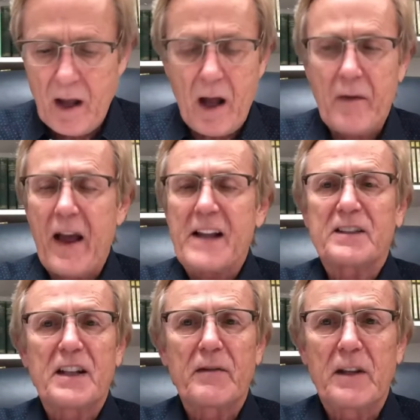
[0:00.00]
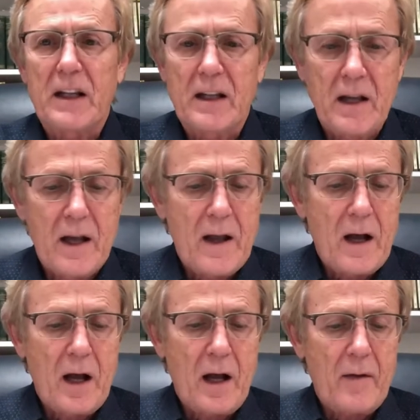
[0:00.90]
of activity.
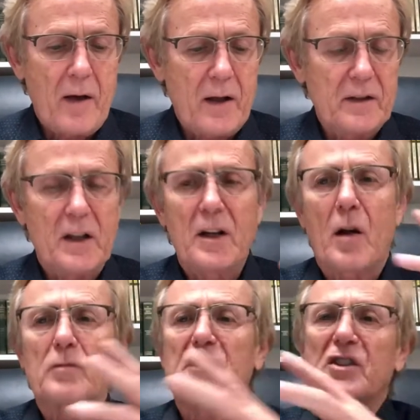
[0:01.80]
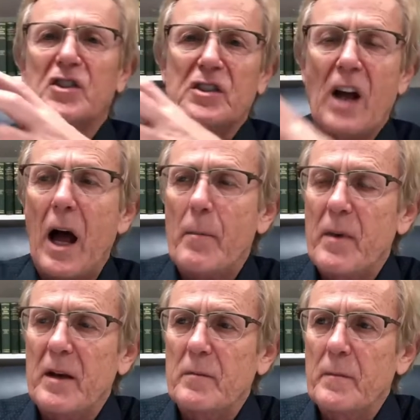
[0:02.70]
Uh, don't just stop
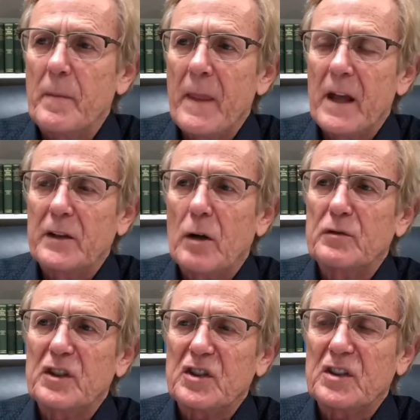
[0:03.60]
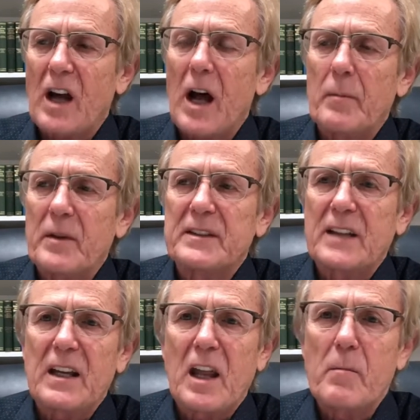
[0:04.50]
it. Don't just stop
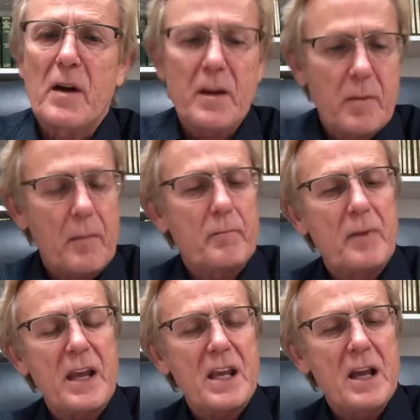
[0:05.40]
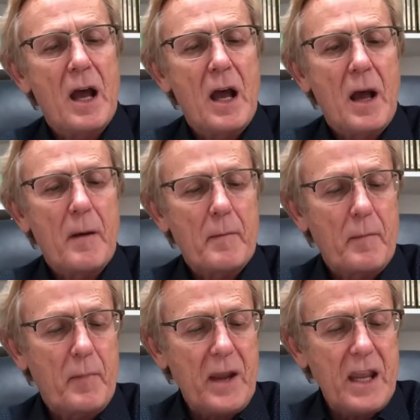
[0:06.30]
taking money, but be
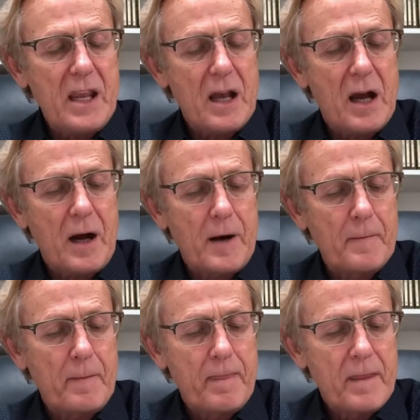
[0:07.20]
be um,